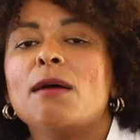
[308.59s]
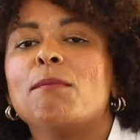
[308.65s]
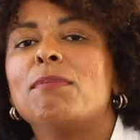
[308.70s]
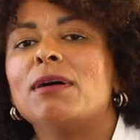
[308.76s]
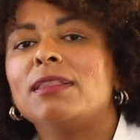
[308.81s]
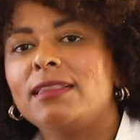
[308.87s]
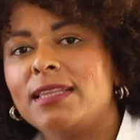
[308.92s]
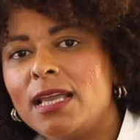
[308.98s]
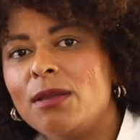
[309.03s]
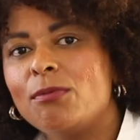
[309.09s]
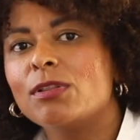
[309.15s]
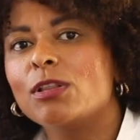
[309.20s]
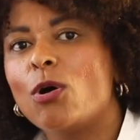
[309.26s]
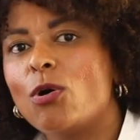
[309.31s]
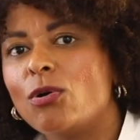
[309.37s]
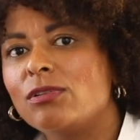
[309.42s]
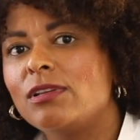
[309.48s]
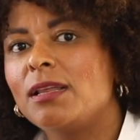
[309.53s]
but they will
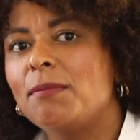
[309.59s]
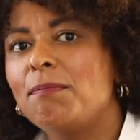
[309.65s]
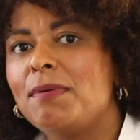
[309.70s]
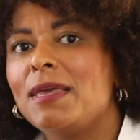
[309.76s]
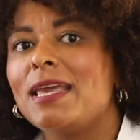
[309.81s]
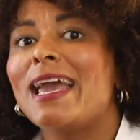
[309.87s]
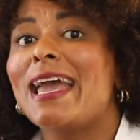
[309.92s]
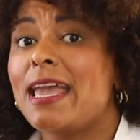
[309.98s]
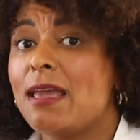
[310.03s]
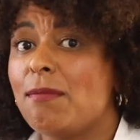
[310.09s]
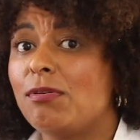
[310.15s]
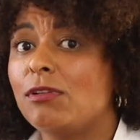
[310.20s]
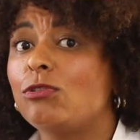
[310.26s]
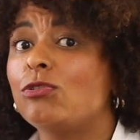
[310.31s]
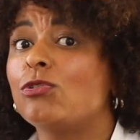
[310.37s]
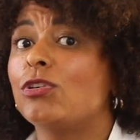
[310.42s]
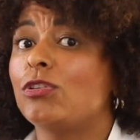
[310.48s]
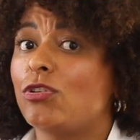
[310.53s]
only be able
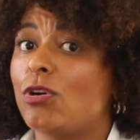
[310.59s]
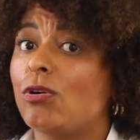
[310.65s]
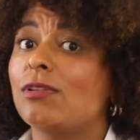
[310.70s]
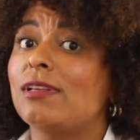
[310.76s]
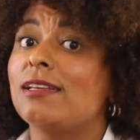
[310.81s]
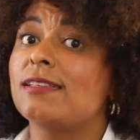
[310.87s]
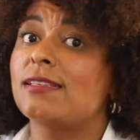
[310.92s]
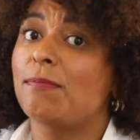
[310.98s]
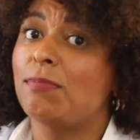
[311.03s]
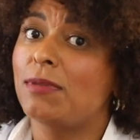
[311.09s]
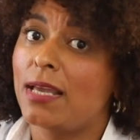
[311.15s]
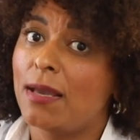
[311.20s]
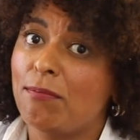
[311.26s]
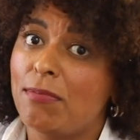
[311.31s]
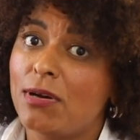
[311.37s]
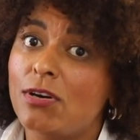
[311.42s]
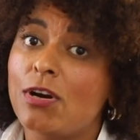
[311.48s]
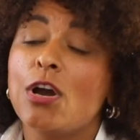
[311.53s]
to enroll in
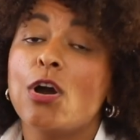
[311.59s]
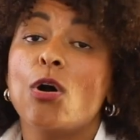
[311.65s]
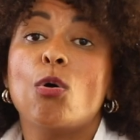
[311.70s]
September